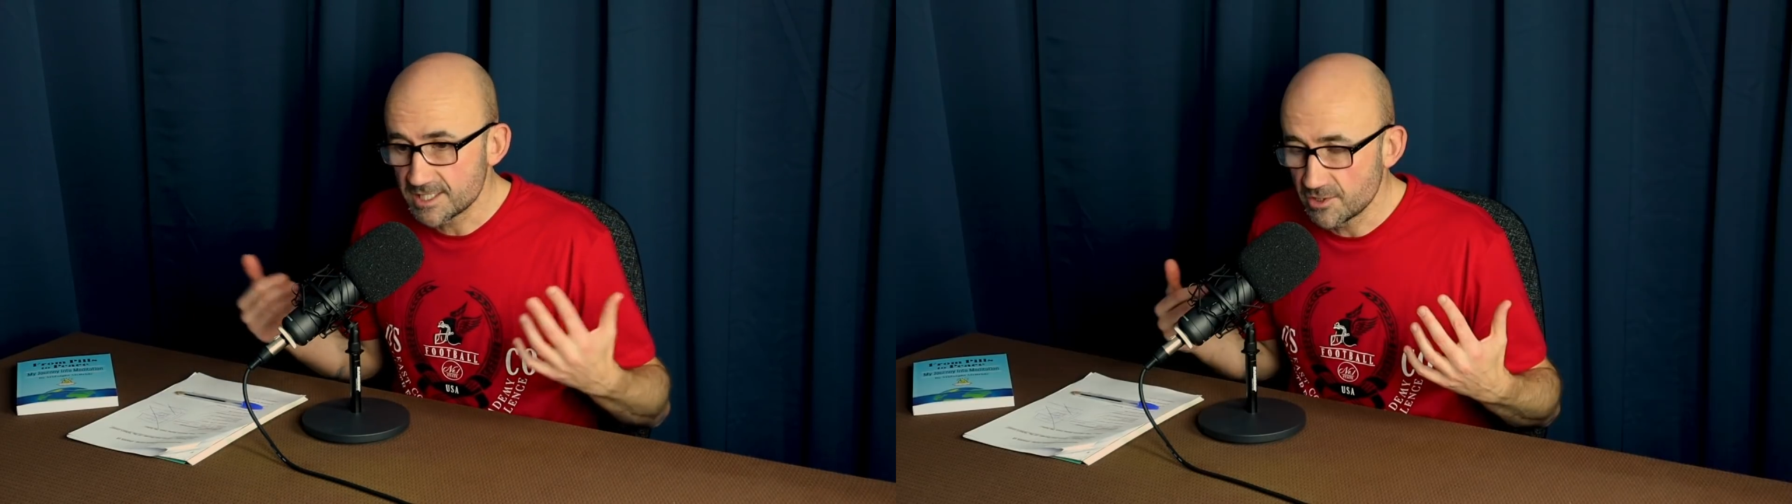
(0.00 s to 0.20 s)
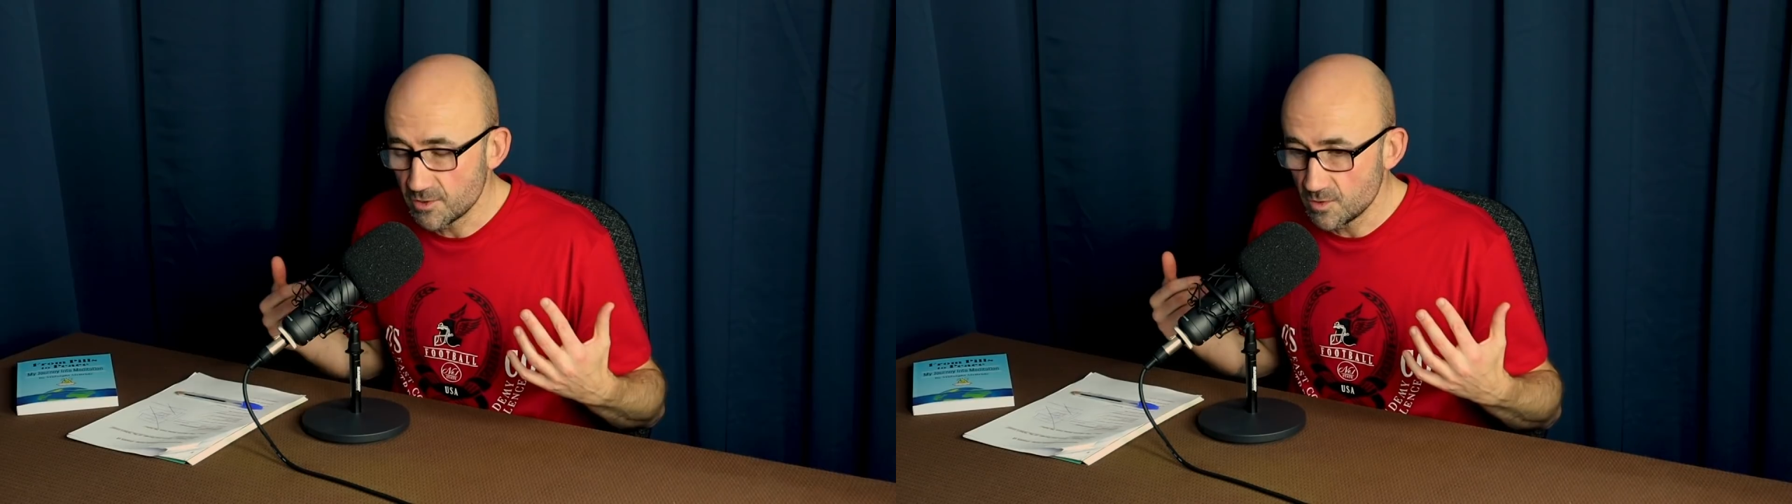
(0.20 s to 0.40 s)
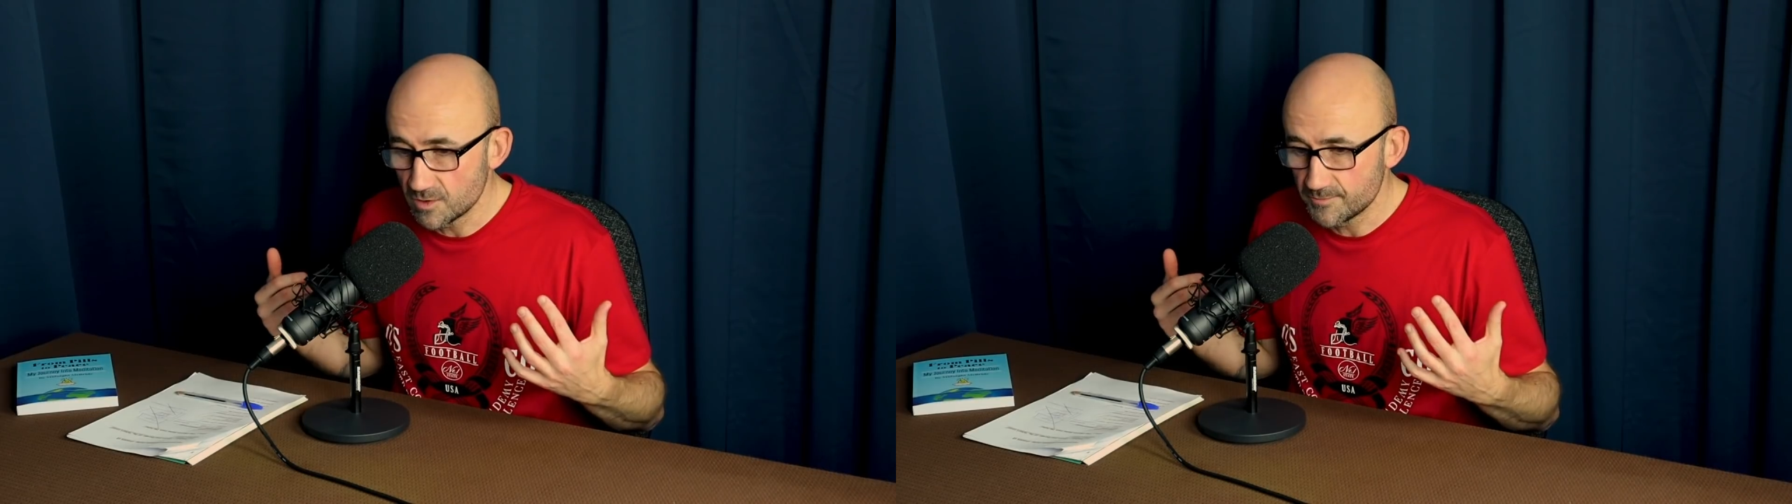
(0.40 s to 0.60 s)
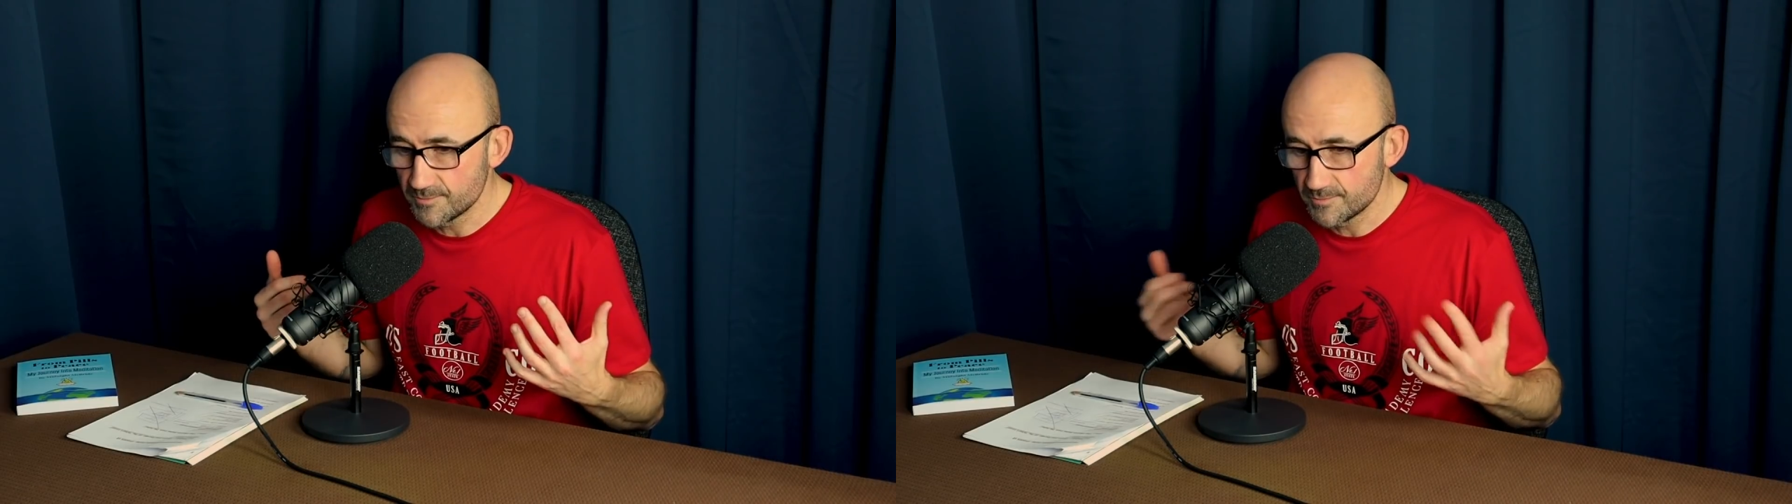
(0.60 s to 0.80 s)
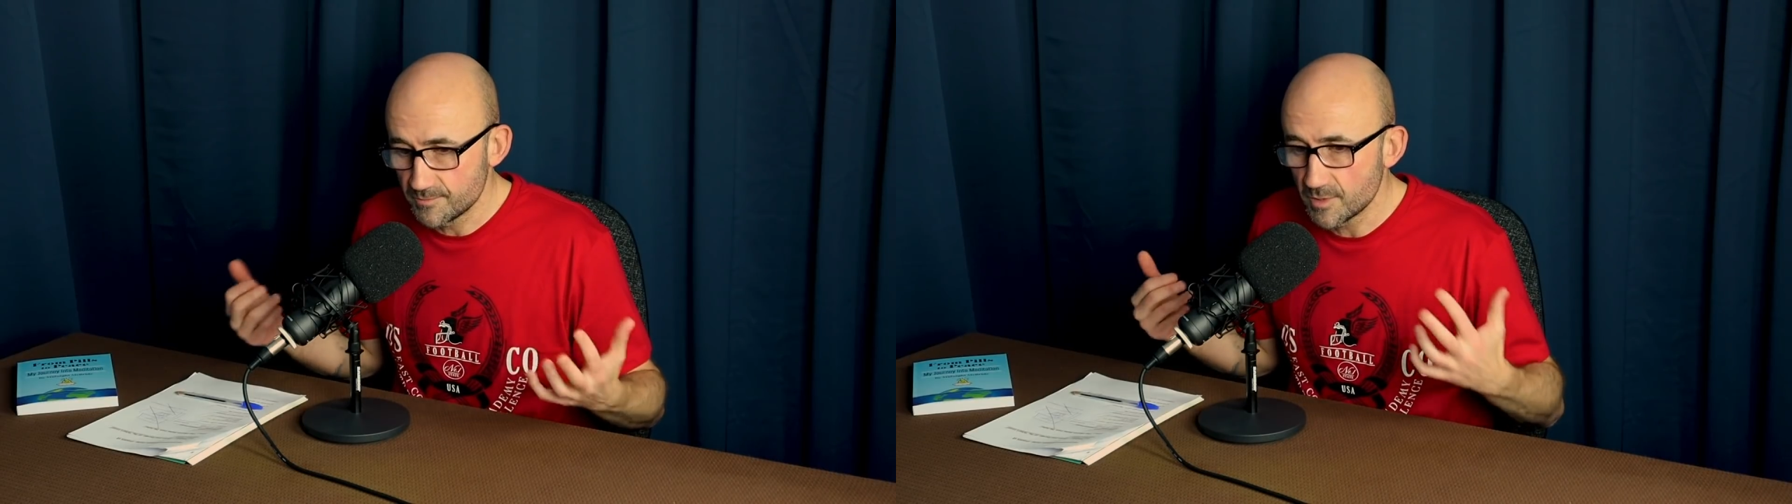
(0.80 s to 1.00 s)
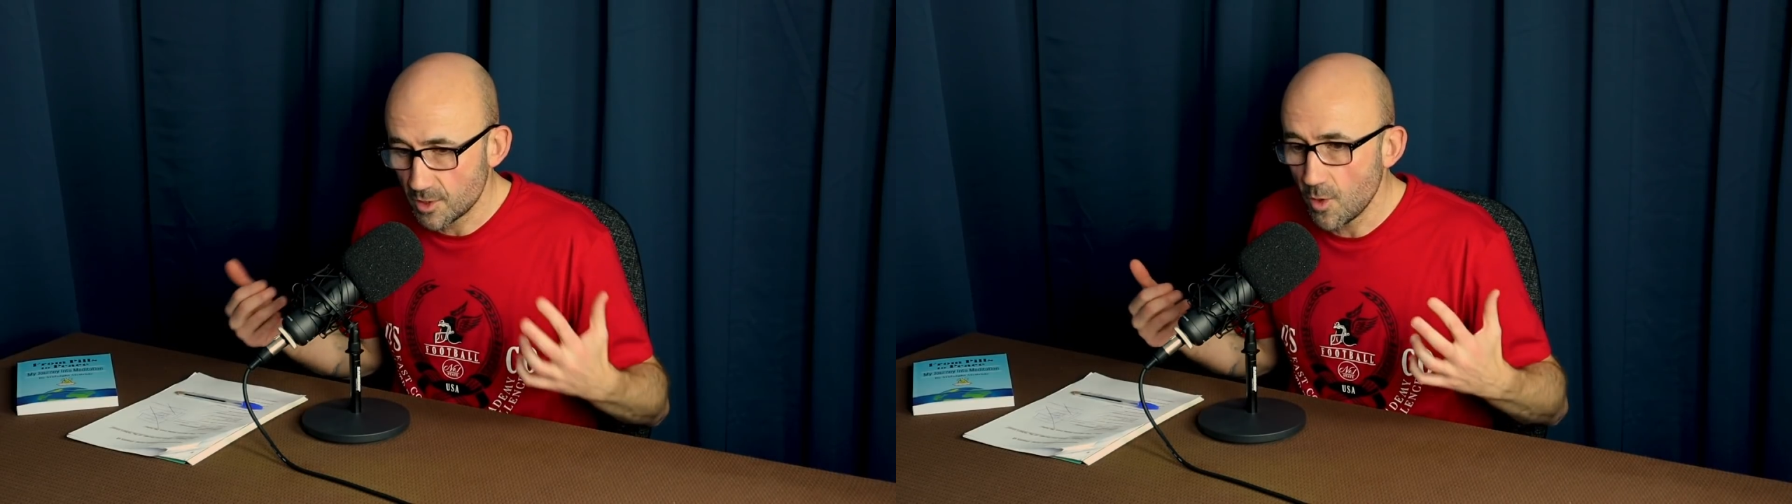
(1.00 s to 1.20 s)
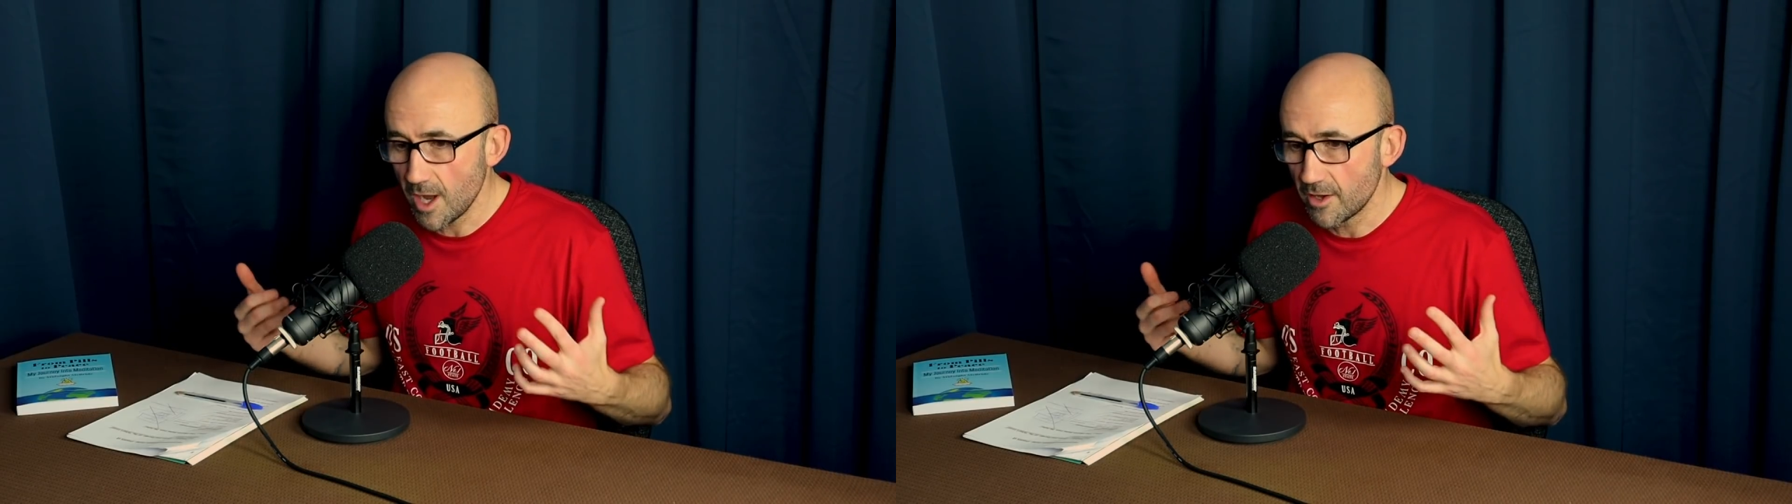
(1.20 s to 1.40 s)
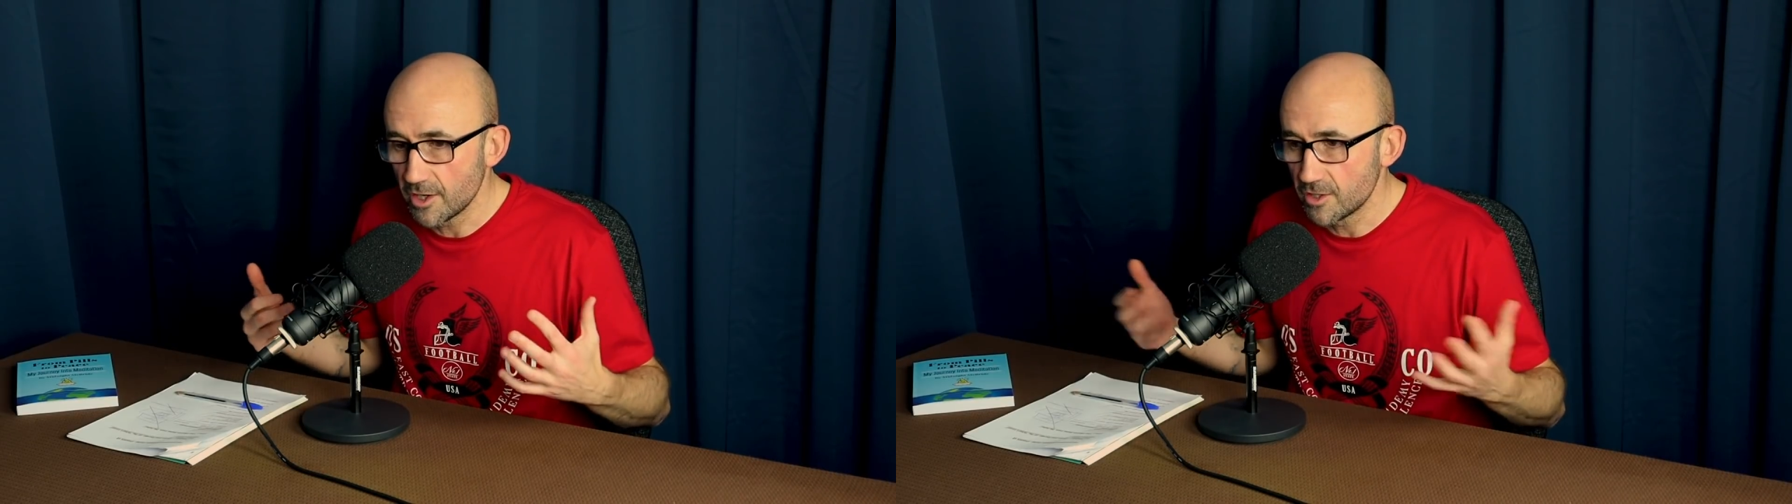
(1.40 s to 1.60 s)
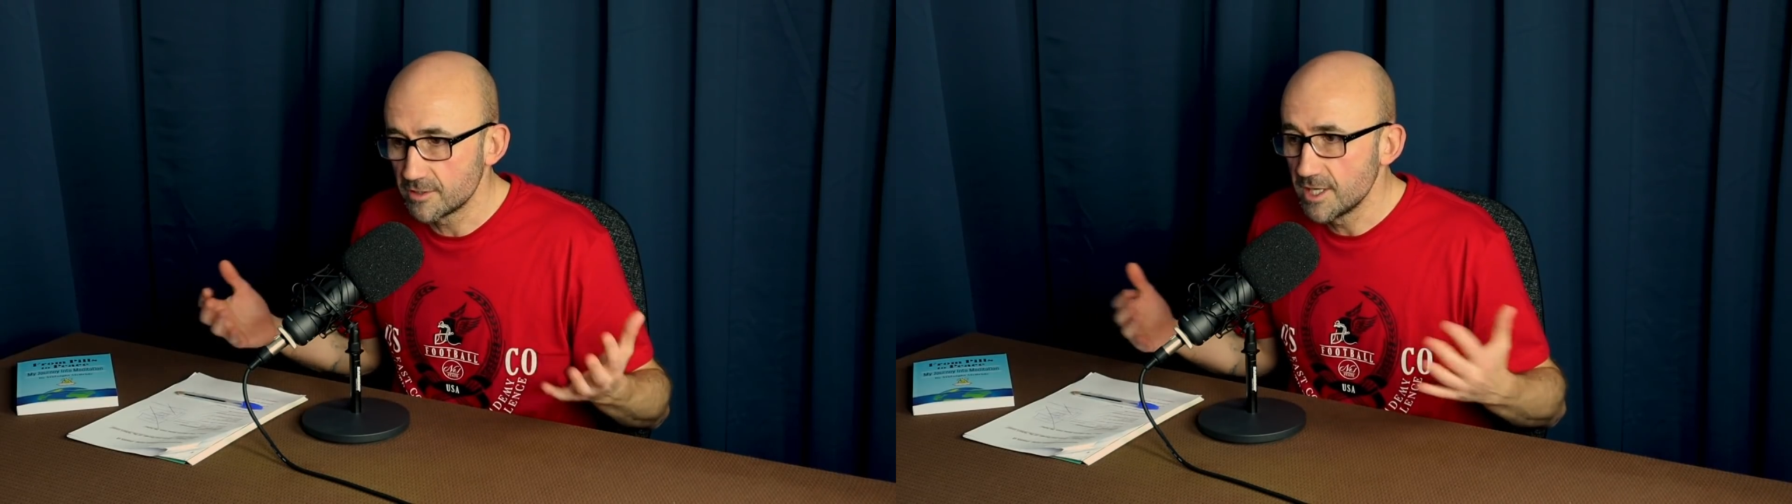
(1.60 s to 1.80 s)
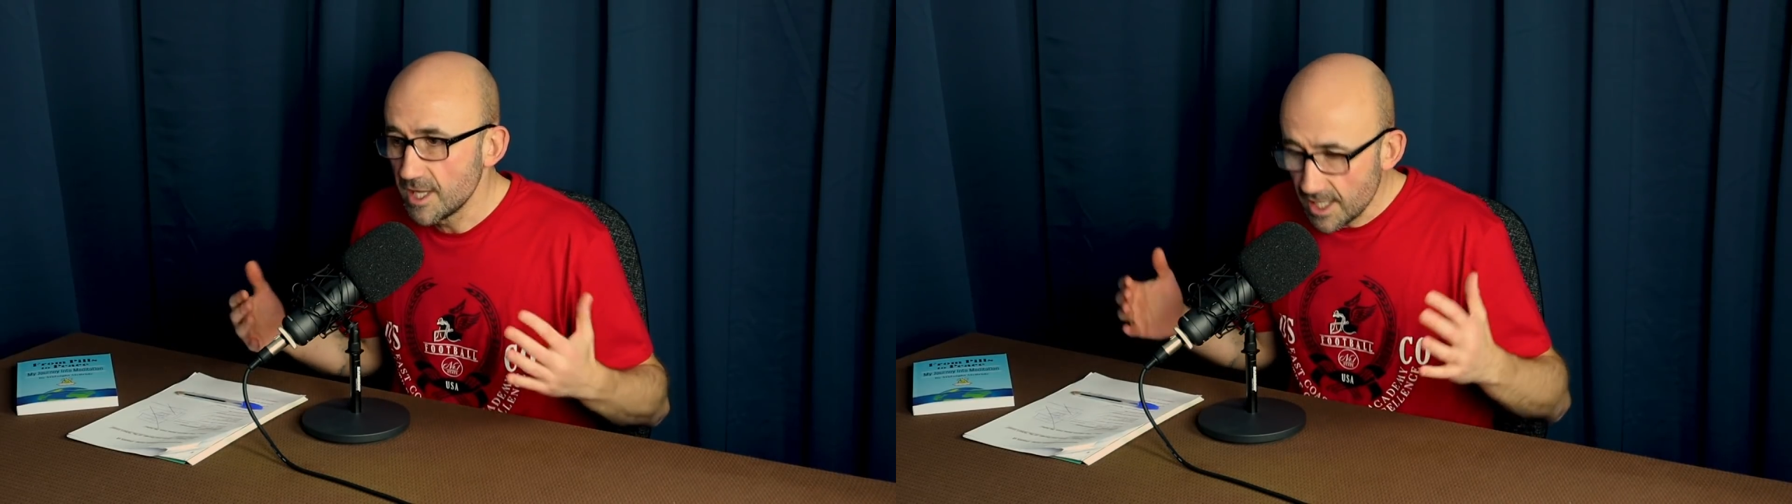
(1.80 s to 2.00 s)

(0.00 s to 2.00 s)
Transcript: to go out and earn.